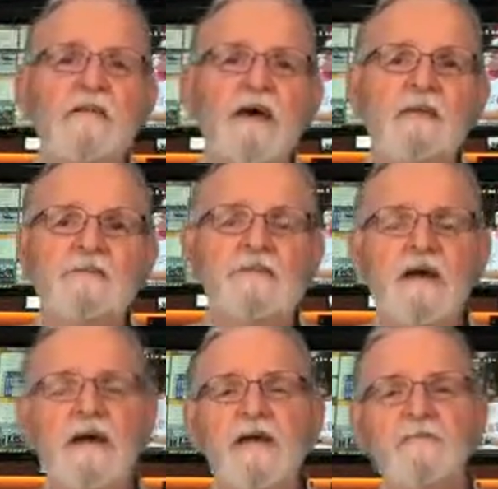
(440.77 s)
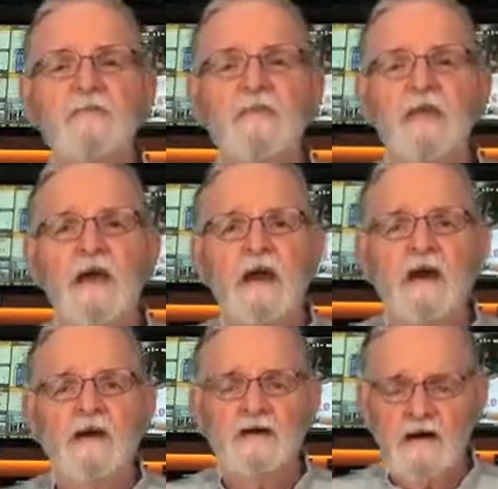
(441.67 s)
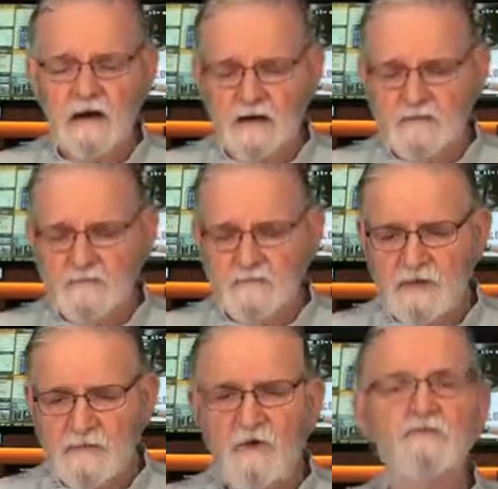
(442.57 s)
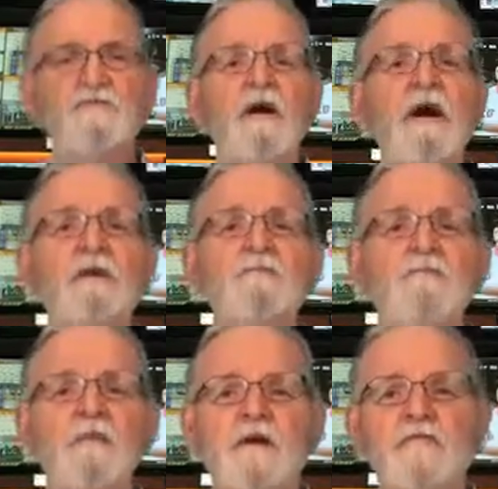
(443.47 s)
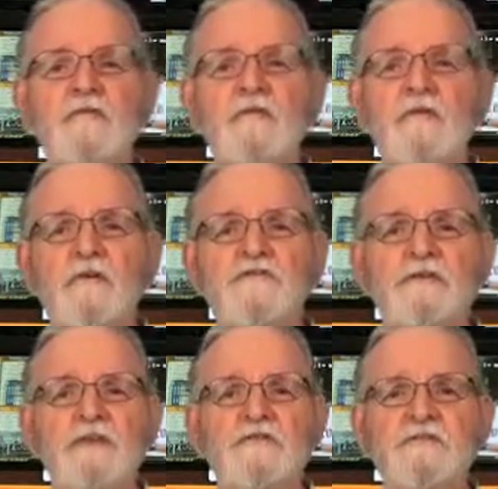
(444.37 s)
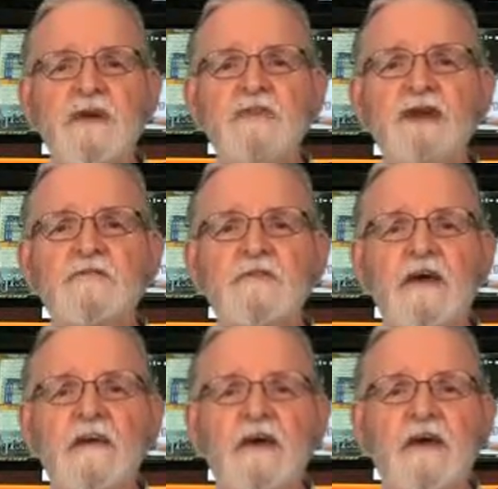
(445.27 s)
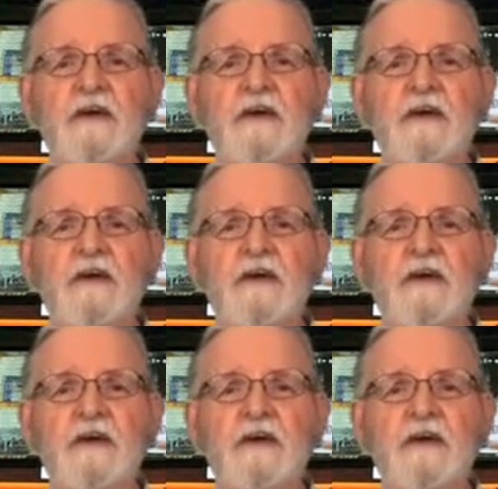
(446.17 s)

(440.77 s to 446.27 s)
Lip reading: that today Coach Ryan of the New York Jets announced that